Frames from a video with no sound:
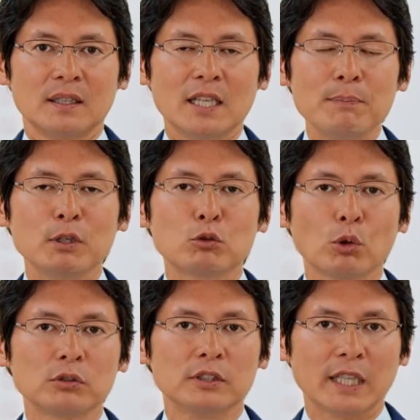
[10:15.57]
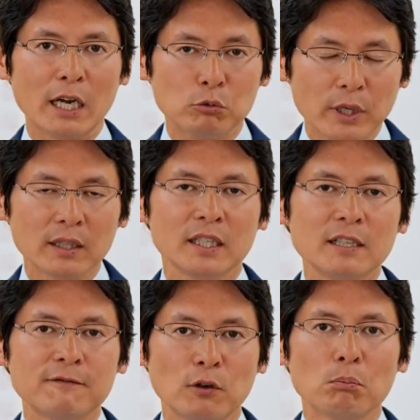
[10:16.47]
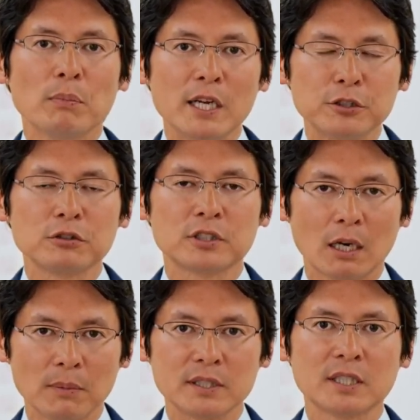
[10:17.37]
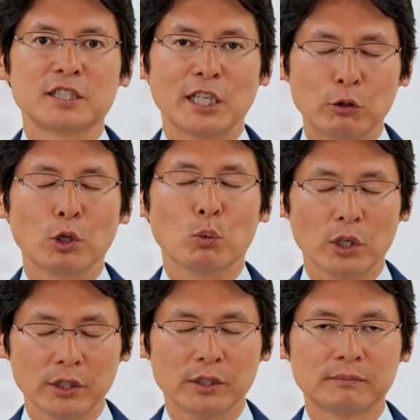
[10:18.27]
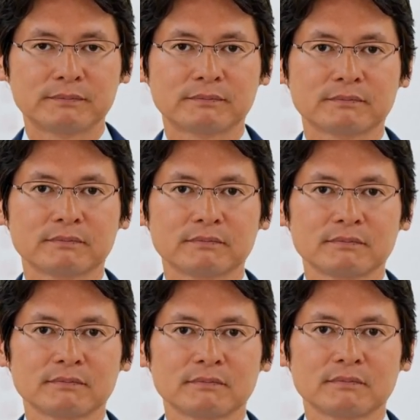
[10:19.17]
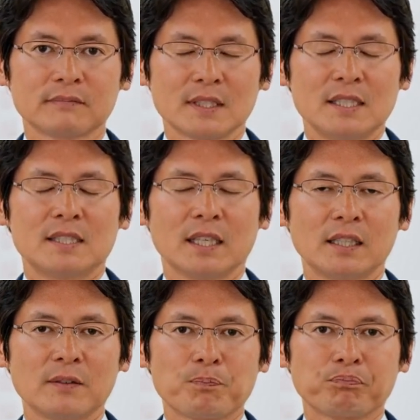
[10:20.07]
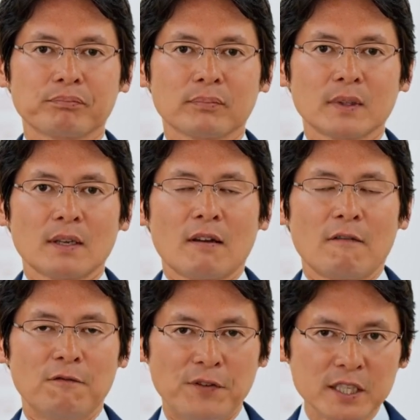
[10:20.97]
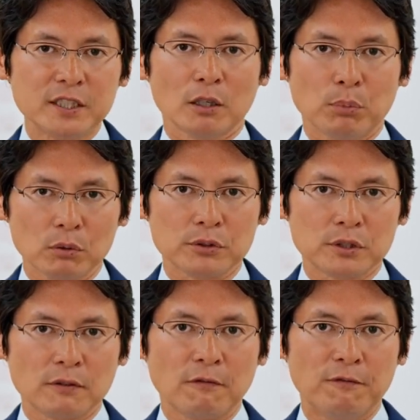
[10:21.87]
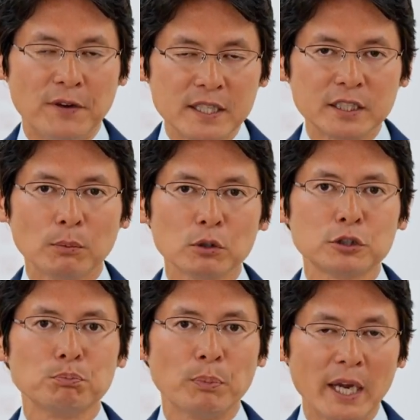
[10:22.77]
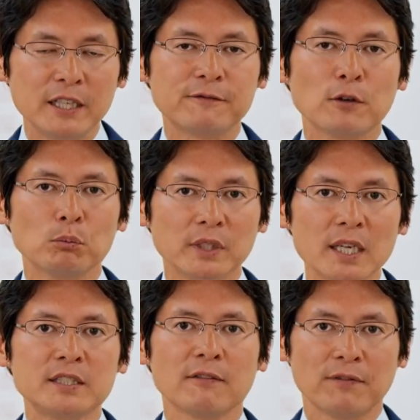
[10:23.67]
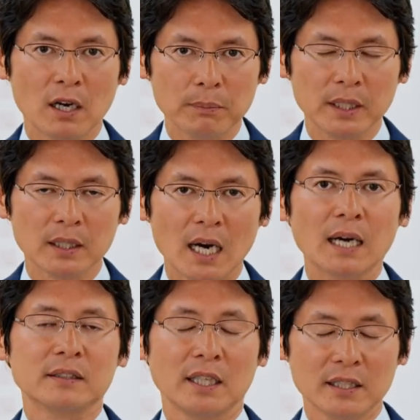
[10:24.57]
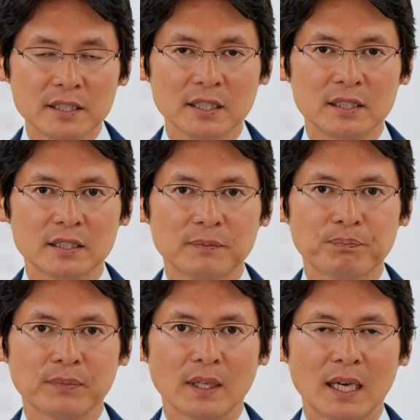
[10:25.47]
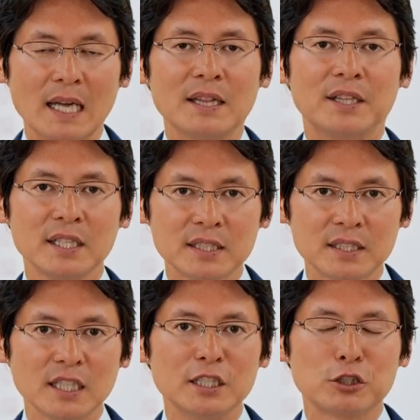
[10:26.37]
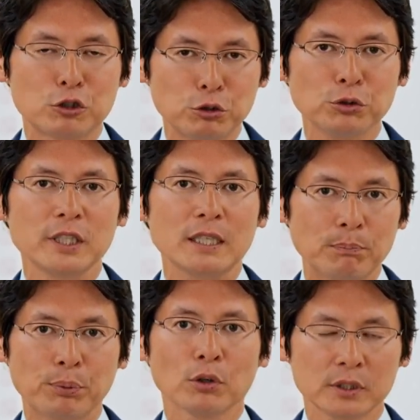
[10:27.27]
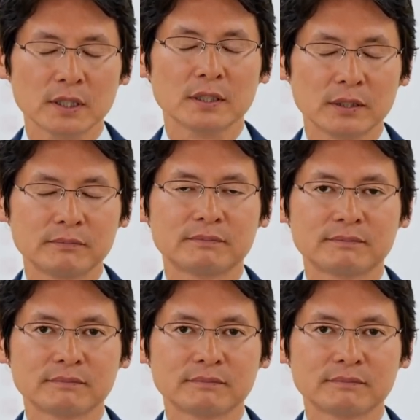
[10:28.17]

Let me quote directly from Meishu-sama's sacred word. He said, vegetables made from nature farming are delicious, and this is truly important.